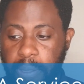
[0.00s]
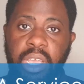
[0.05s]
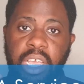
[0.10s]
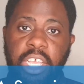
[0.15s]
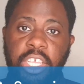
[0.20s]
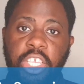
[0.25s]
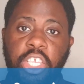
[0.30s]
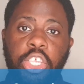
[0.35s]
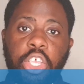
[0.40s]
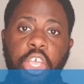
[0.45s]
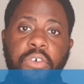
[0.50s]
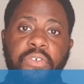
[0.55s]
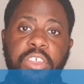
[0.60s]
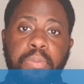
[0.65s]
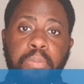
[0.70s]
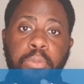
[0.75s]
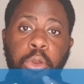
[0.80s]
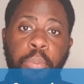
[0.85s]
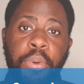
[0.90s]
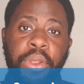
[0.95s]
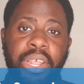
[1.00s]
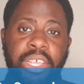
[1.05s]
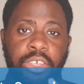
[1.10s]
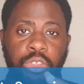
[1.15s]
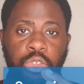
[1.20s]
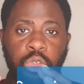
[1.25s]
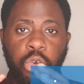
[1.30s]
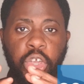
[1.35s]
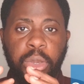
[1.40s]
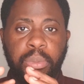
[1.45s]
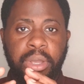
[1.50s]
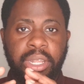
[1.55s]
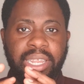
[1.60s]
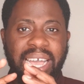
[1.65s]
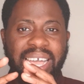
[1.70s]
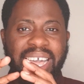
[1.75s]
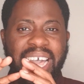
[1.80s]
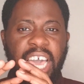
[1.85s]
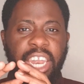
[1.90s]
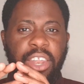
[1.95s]
A service blueprint is a document
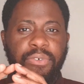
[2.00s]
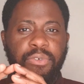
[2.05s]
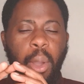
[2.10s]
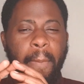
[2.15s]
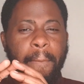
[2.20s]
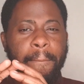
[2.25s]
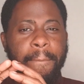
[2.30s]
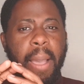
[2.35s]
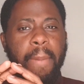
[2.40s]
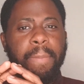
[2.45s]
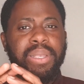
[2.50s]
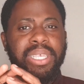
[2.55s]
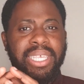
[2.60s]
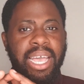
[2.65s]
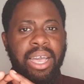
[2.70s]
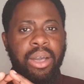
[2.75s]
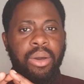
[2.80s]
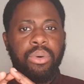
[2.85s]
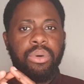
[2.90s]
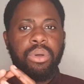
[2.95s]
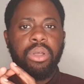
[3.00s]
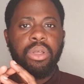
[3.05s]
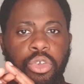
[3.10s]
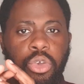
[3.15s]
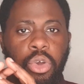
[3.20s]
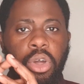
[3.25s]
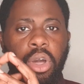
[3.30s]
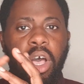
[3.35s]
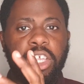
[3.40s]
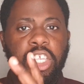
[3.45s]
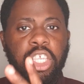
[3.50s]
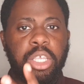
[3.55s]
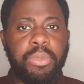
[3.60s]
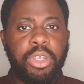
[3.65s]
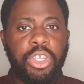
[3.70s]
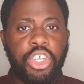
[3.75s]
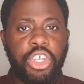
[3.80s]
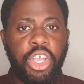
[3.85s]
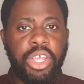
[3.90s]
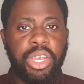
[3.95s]
that kind of maps out your customer
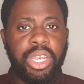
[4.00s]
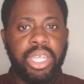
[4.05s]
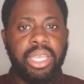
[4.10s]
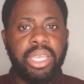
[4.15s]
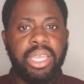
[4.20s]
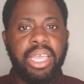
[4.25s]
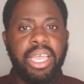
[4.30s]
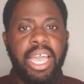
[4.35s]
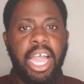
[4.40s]
journey